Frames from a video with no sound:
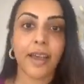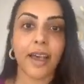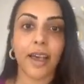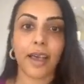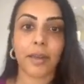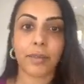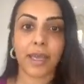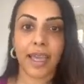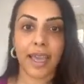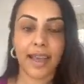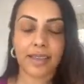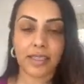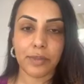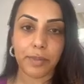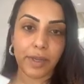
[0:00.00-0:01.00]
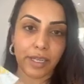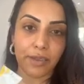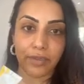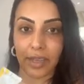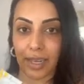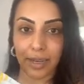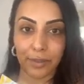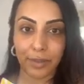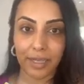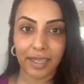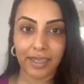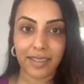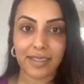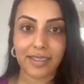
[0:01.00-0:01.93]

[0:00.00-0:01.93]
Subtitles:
It has a bit of yellow in it,